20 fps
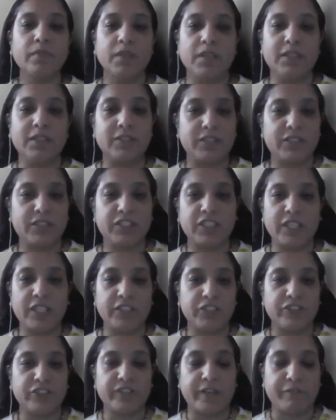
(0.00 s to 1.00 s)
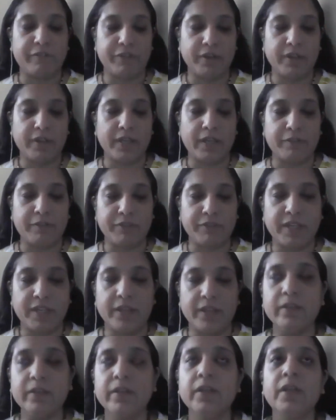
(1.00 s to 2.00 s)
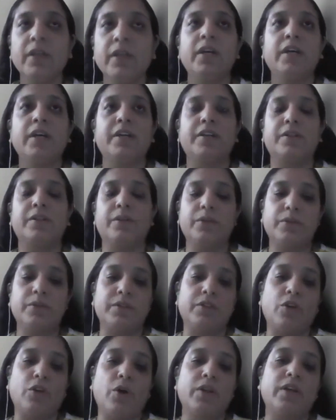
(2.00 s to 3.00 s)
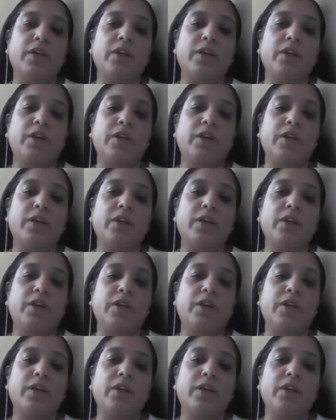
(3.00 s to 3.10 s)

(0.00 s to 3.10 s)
It changes every year. And Lord